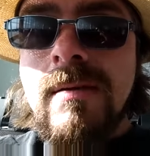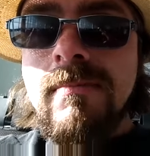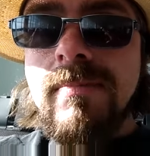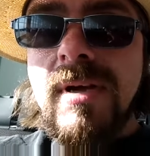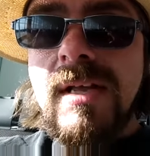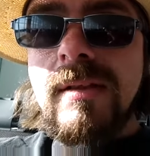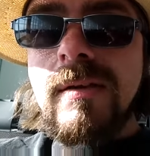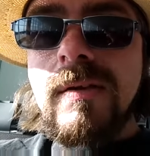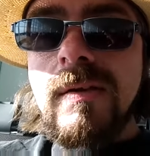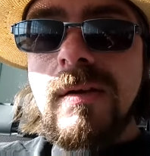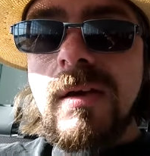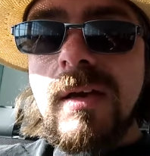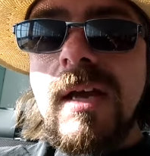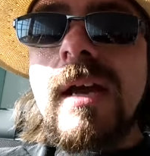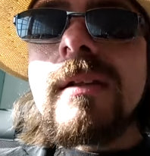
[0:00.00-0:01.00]
But
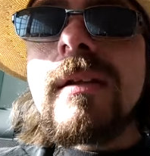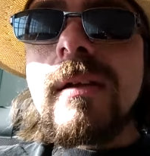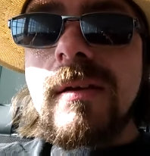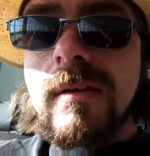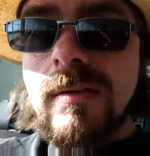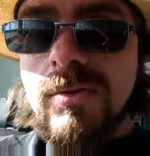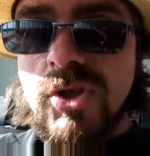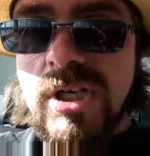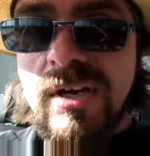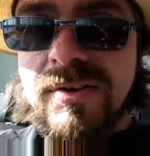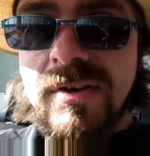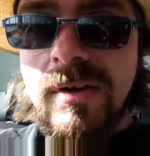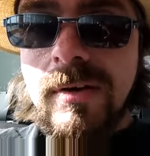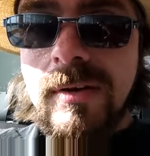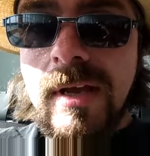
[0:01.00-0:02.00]
I got to chow
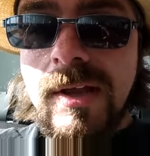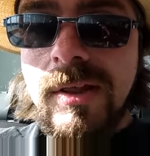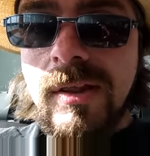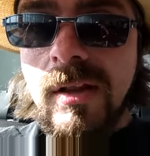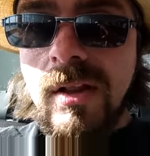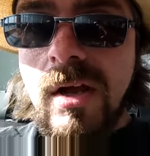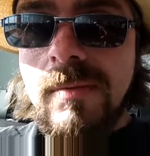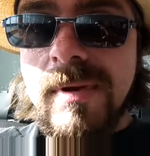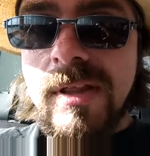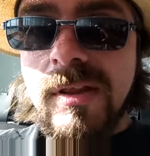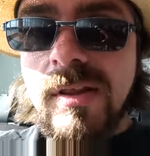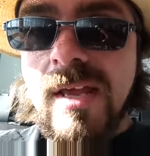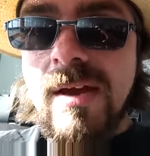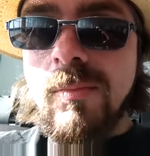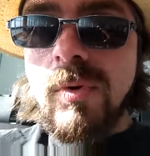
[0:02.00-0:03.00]
down on a nice salami
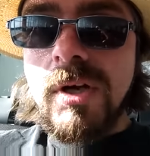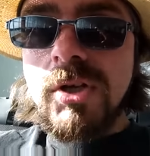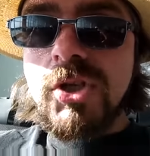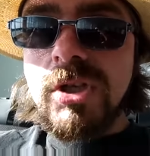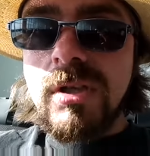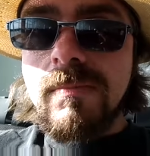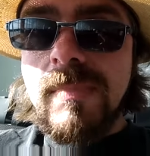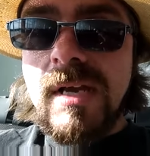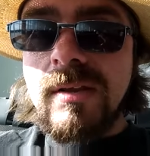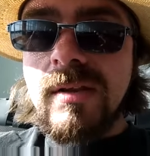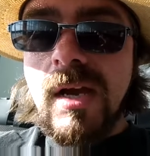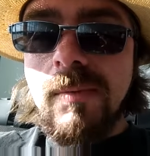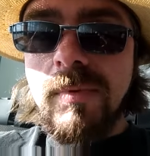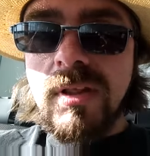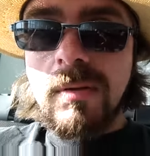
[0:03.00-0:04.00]
sandwich in the
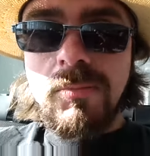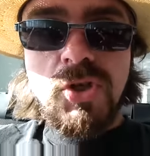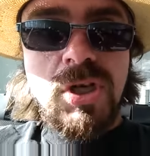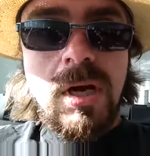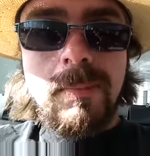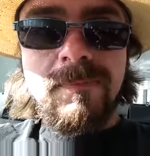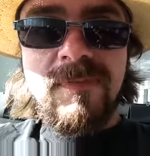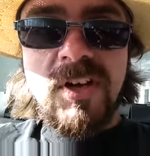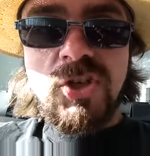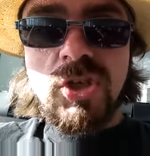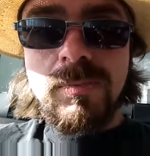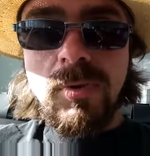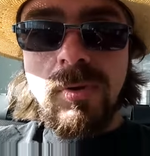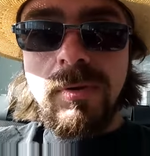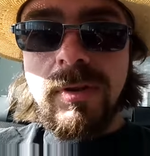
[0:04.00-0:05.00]
meantime with some chopped
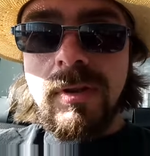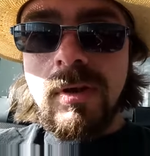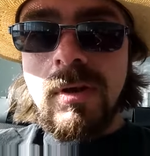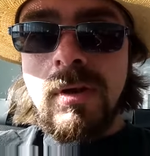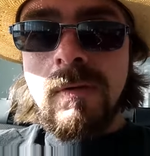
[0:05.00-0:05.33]
vegetables